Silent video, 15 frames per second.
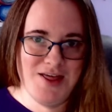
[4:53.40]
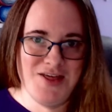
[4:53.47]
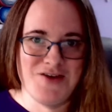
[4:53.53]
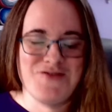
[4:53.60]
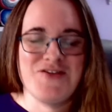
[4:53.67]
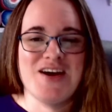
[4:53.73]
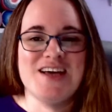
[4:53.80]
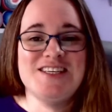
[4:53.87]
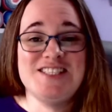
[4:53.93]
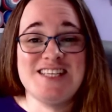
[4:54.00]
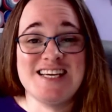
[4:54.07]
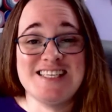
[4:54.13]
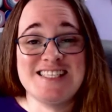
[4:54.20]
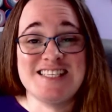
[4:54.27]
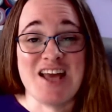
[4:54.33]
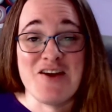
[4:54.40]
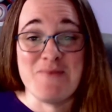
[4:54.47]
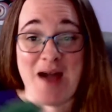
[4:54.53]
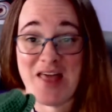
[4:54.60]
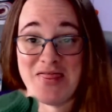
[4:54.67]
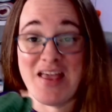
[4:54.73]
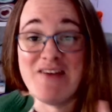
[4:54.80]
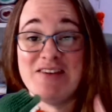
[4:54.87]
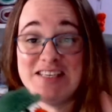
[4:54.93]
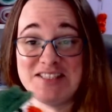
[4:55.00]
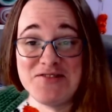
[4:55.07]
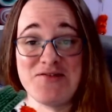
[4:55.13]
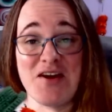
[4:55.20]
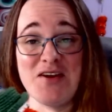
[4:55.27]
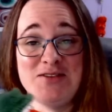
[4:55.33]
First year snowman, there is a
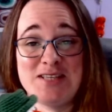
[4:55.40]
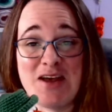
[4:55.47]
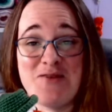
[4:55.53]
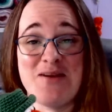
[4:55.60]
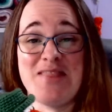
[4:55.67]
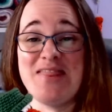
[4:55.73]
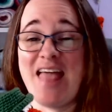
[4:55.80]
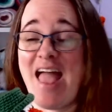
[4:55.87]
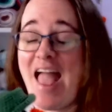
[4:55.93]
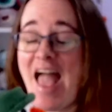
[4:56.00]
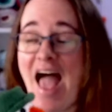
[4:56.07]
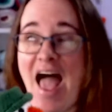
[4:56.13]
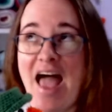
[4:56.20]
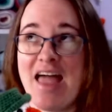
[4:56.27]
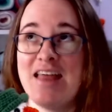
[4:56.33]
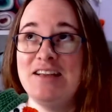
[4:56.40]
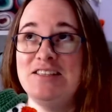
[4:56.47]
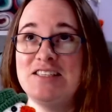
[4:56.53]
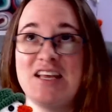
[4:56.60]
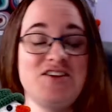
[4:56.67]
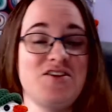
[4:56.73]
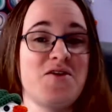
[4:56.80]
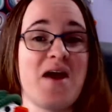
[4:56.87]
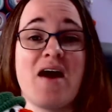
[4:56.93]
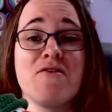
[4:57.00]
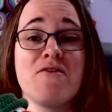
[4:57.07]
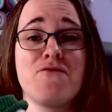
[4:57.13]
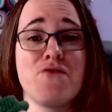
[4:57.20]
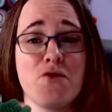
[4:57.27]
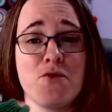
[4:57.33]
photo in there, and you have
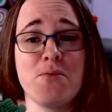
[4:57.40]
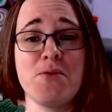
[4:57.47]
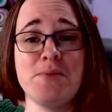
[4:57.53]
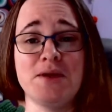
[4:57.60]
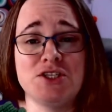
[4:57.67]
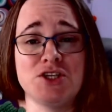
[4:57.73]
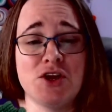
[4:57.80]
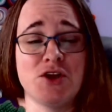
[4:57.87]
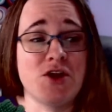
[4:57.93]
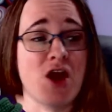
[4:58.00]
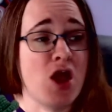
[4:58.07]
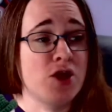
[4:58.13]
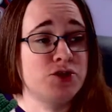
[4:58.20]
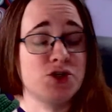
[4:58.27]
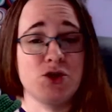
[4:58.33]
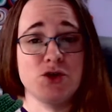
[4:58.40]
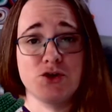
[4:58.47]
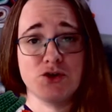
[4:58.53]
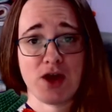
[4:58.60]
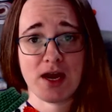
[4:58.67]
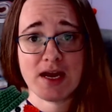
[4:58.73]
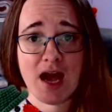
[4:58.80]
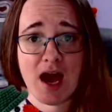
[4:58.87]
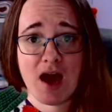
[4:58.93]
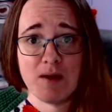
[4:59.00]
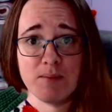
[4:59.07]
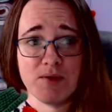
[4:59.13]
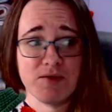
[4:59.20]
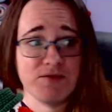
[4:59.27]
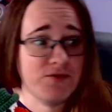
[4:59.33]
full permission to crack
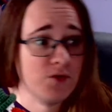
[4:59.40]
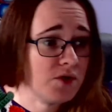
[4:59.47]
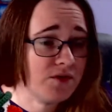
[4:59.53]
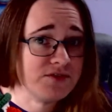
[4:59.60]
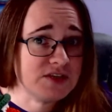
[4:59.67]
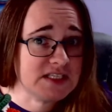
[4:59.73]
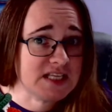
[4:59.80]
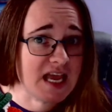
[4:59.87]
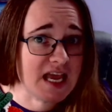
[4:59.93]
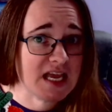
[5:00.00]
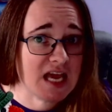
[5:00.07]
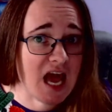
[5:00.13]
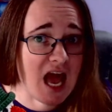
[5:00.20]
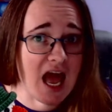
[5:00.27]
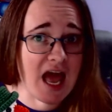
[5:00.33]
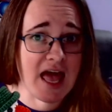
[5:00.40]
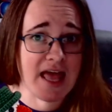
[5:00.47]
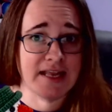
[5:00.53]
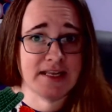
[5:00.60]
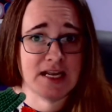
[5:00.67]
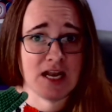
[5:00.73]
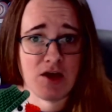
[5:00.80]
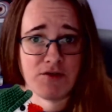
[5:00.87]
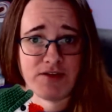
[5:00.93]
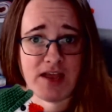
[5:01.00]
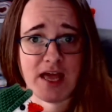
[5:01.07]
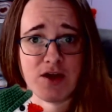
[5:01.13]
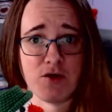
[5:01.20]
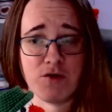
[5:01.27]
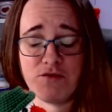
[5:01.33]
up, fall off your seat and laugh your
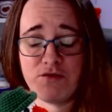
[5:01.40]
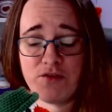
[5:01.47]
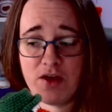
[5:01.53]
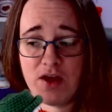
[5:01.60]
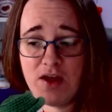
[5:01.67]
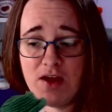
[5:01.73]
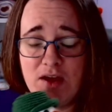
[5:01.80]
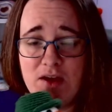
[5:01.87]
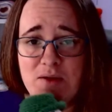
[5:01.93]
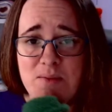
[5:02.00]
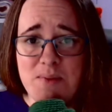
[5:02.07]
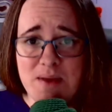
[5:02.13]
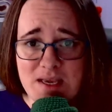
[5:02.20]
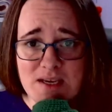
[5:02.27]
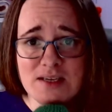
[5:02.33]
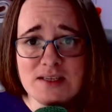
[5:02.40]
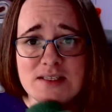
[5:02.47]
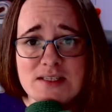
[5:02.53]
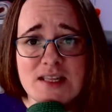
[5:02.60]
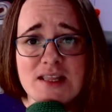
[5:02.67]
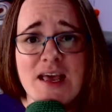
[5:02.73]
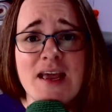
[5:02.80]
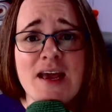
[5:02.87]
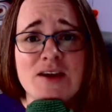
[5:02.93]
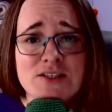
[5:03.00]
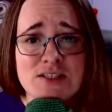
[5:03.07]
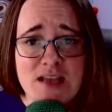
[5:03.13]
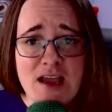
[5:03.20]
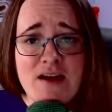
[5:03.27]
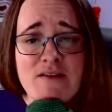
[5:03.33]
head off, because they are
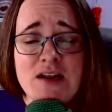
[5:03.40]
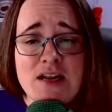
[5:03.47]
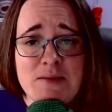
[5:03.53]
scarily